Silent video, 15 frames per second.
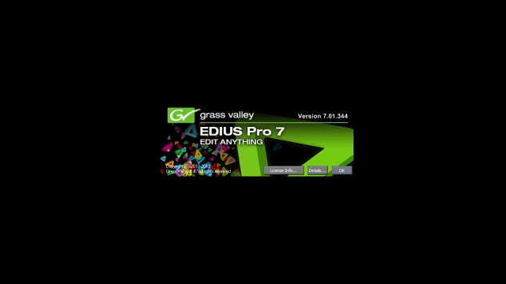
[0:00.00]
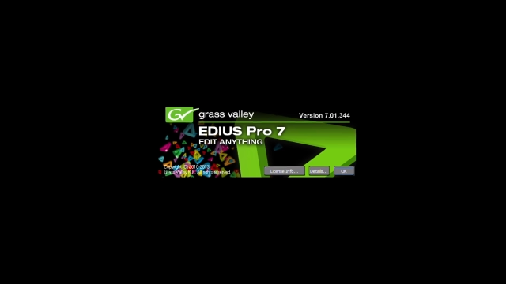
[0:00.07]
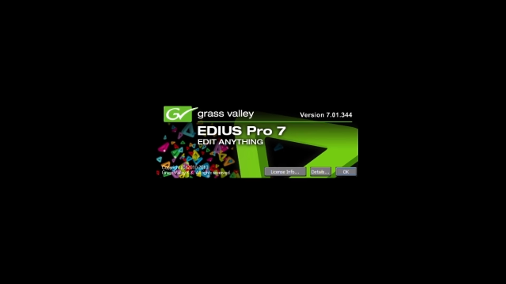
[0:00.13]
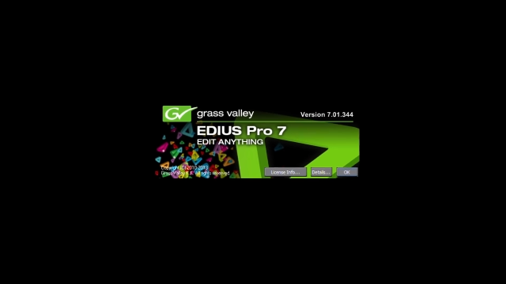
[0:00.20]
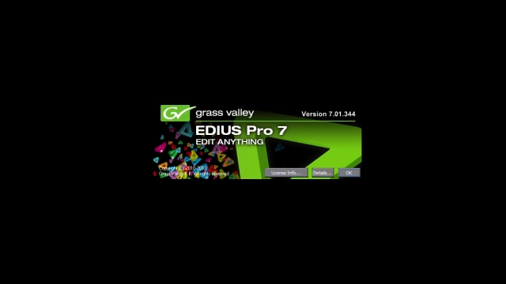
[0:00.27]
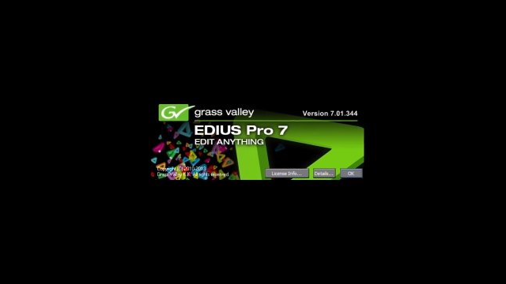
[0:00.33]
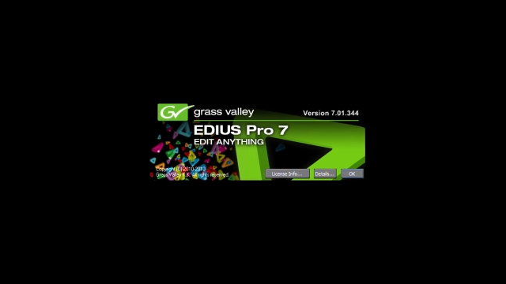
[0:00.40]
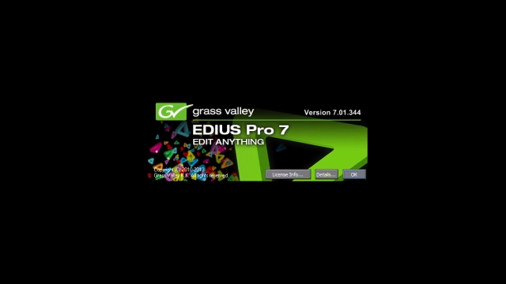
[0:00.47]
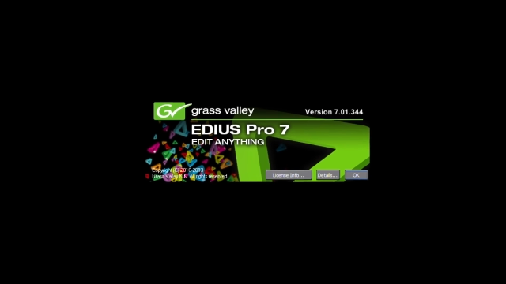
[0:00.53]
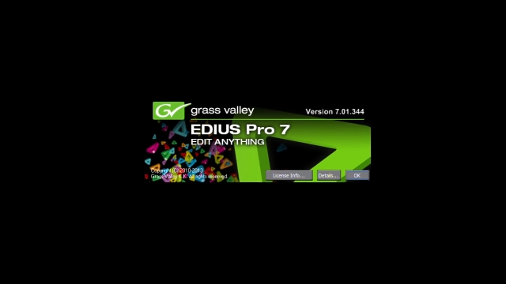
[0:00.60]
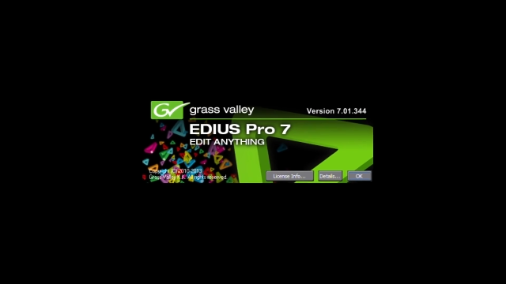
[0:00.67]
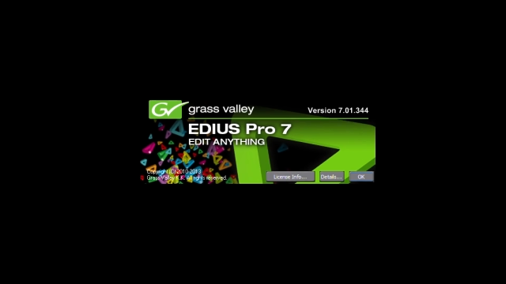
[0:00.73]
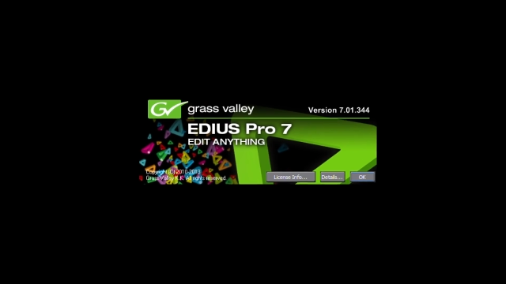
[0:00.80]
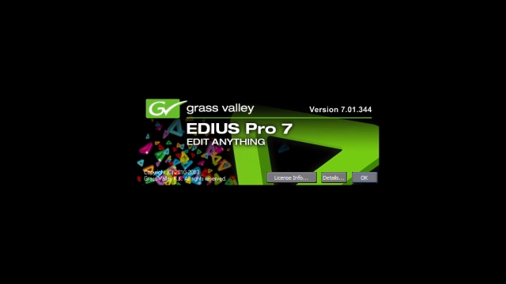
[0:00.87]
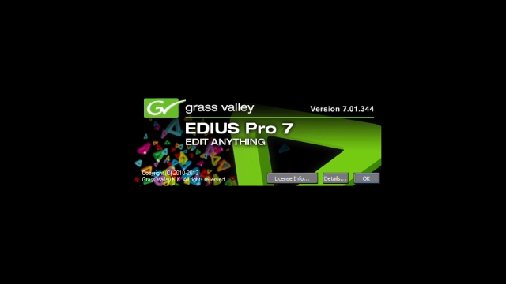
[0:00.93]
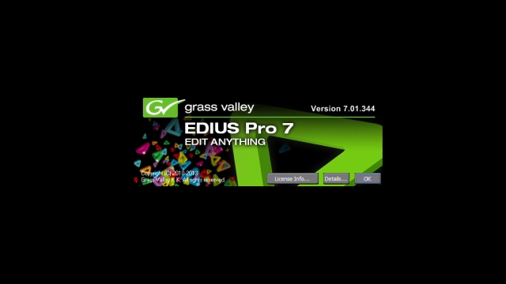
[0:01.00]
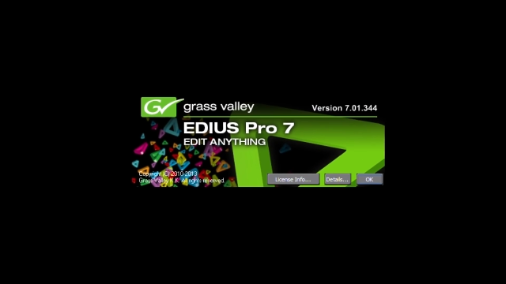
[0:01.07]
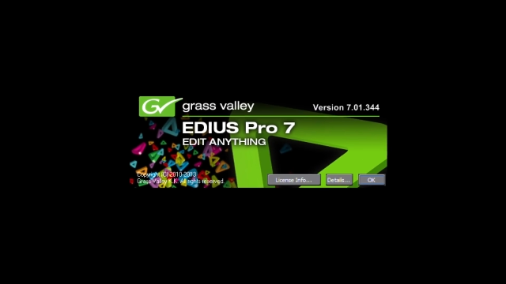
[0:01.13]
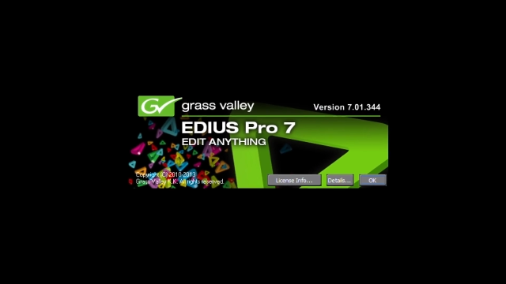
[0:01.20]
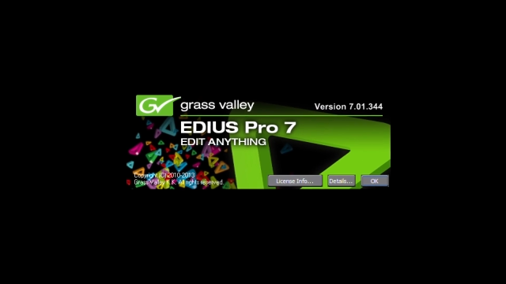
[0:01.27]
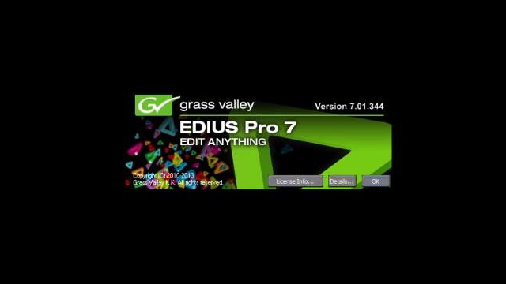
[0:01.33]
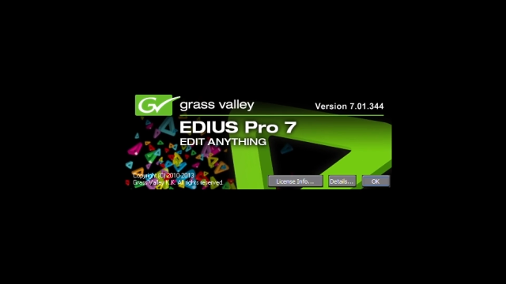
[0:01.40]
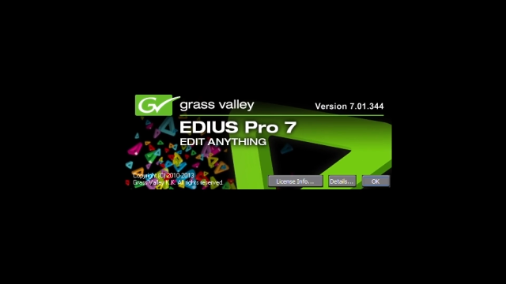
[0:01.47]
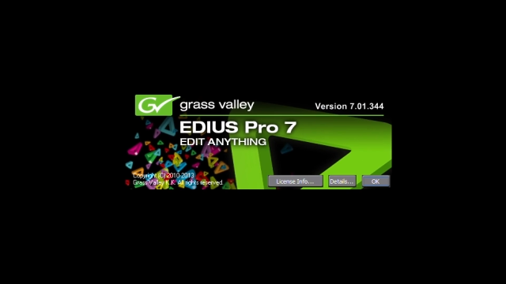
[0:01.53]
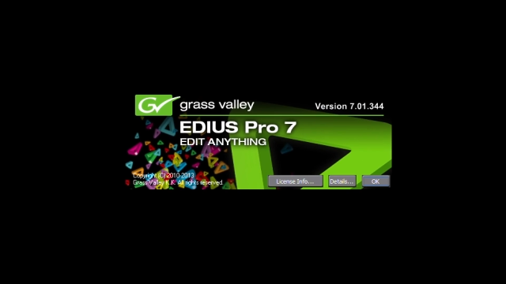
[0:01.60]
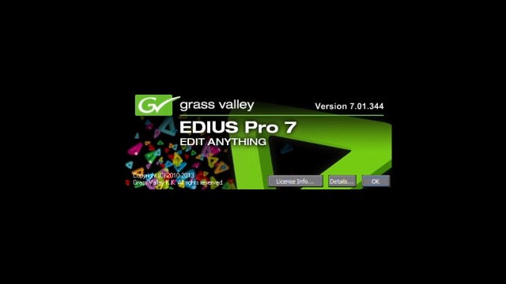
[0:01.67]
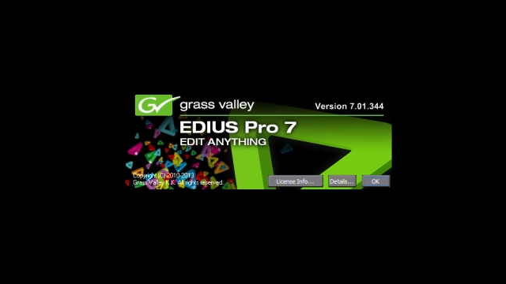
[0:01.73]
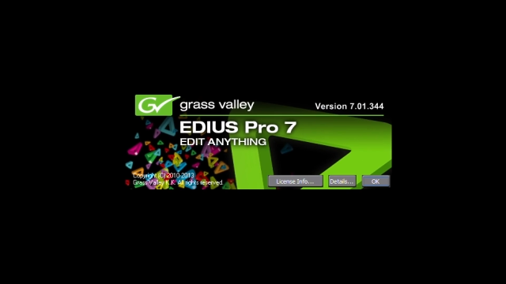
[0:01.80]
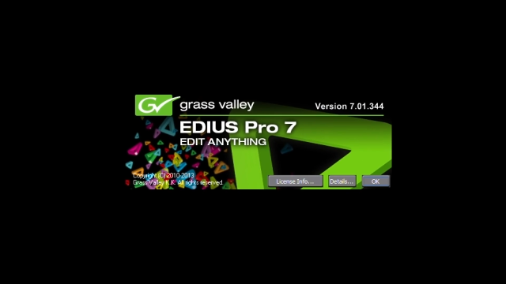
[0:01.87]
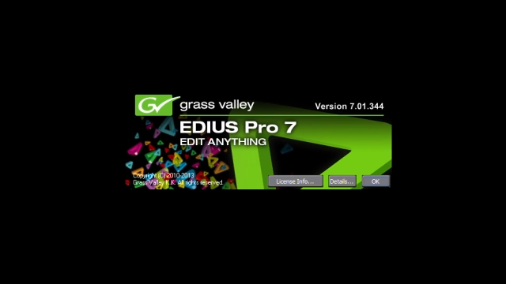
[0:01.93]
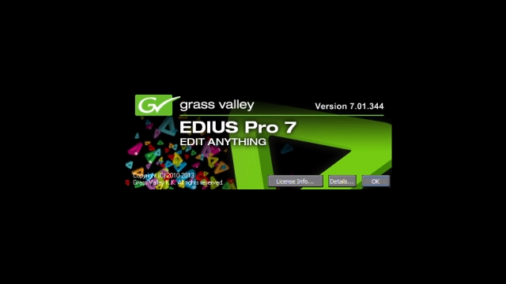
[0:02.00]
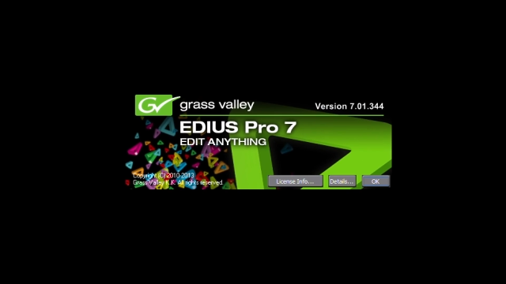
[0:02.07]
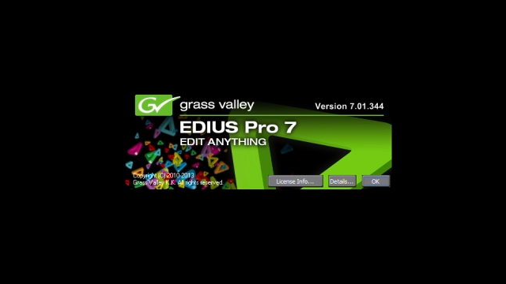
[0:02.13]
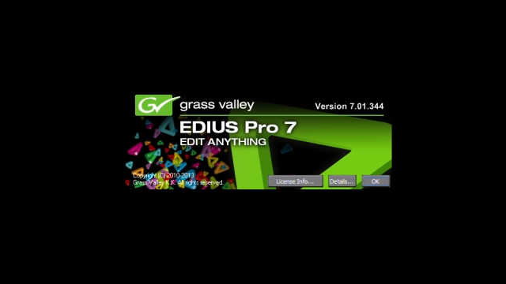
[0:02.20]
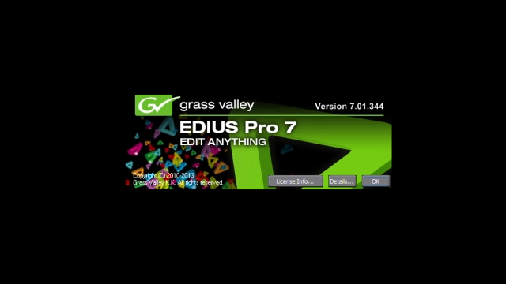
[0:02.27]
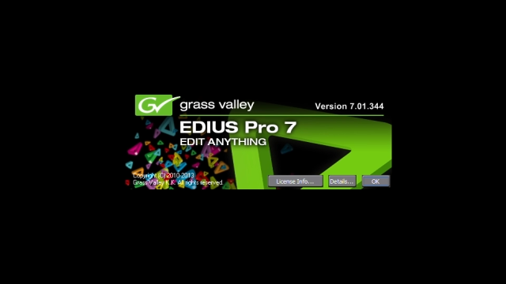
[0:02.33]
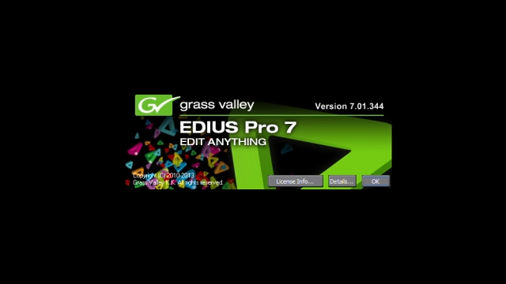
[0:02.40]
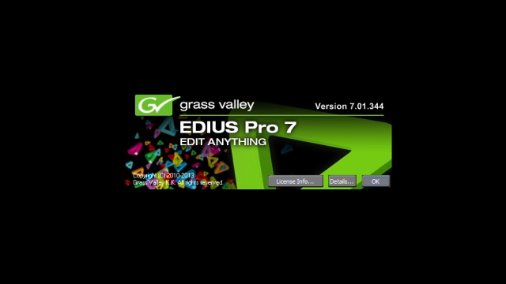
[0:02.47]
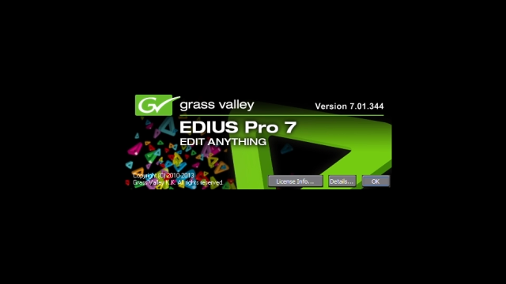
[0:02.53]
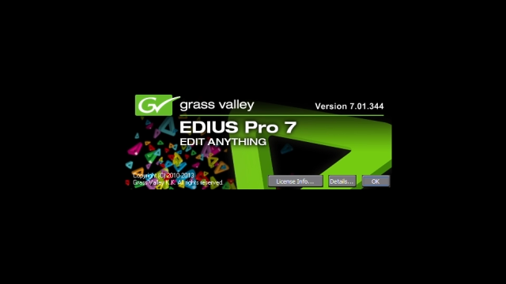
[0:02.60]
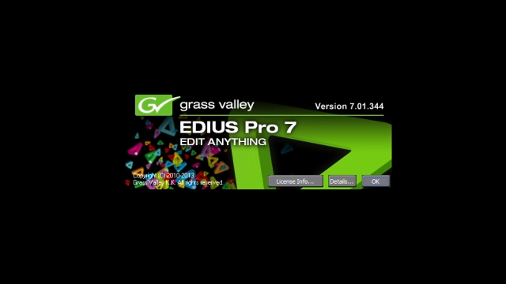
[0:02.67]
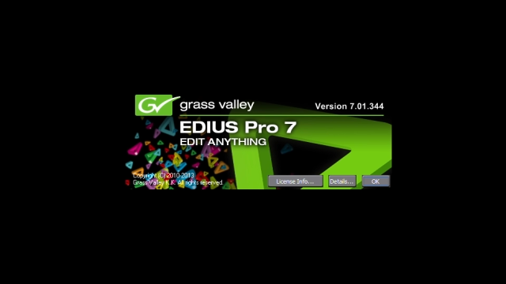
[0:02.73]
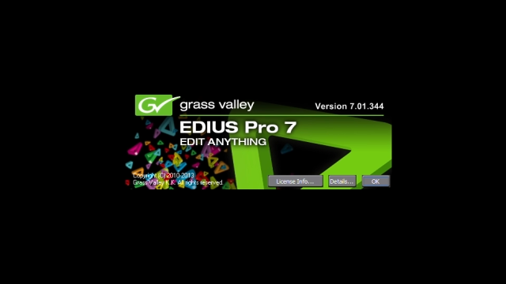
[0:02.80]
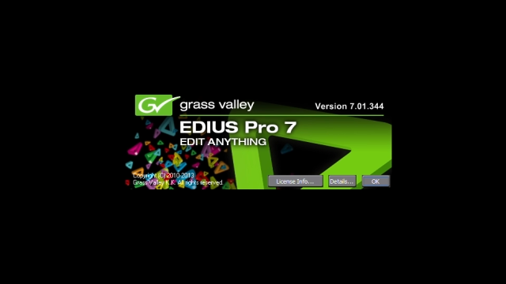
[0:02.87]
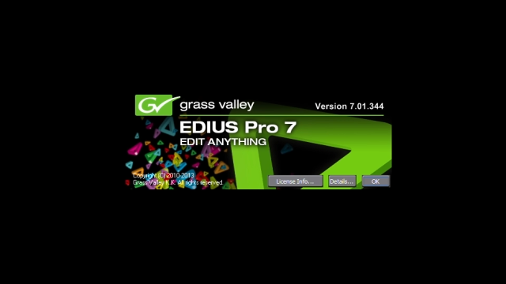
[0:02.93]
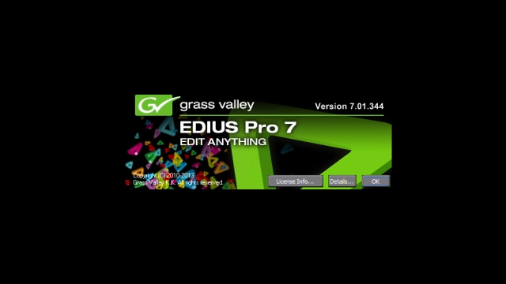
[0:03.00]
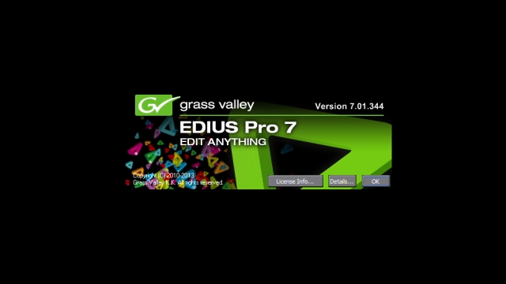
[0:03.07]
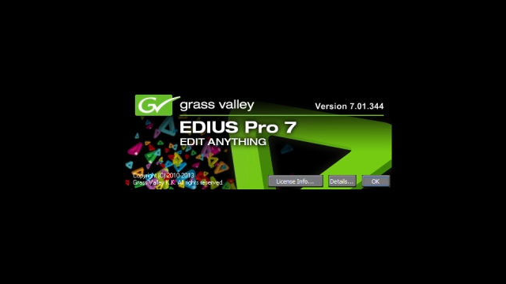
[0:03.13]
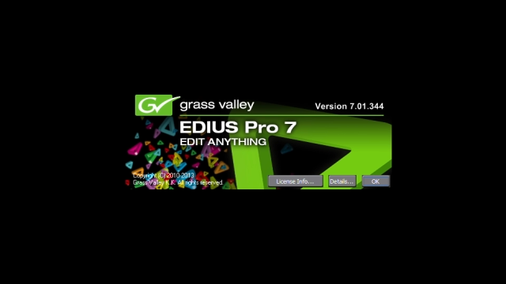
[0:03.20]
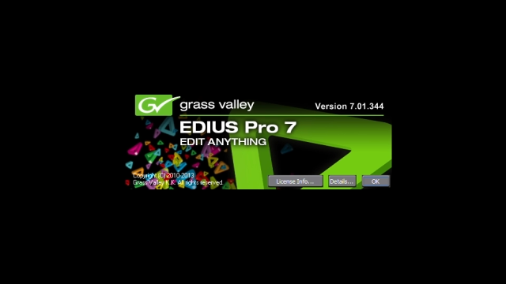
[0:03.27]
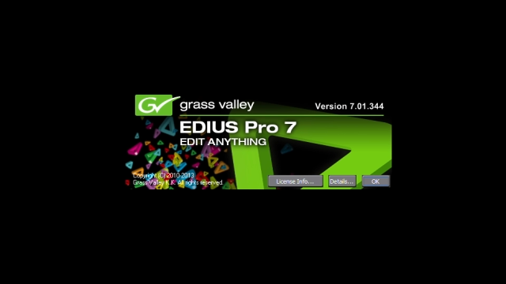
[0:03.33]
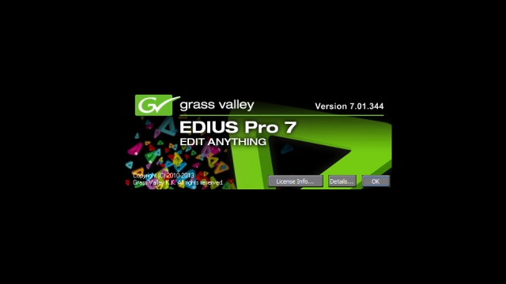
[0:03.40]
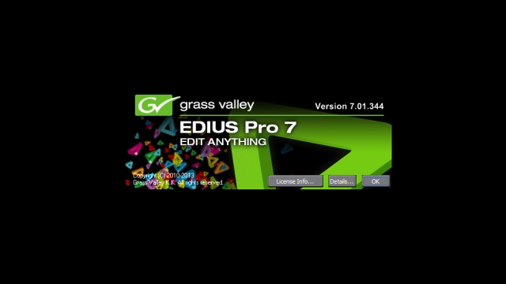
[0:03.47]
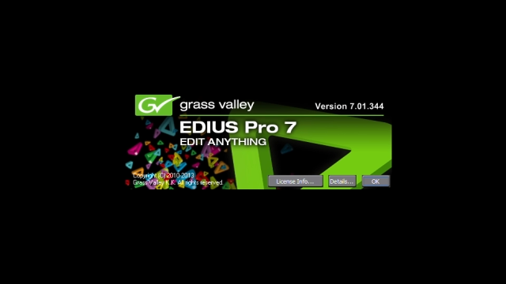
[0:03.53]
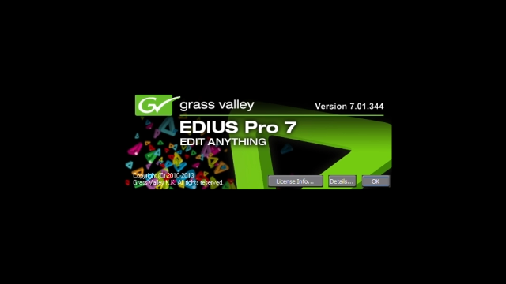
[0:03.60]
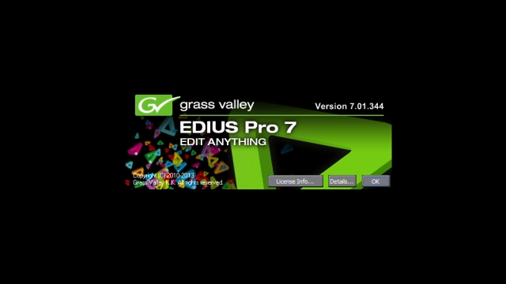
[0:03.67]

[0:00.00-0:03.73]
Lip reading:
[unreadable: no face in view]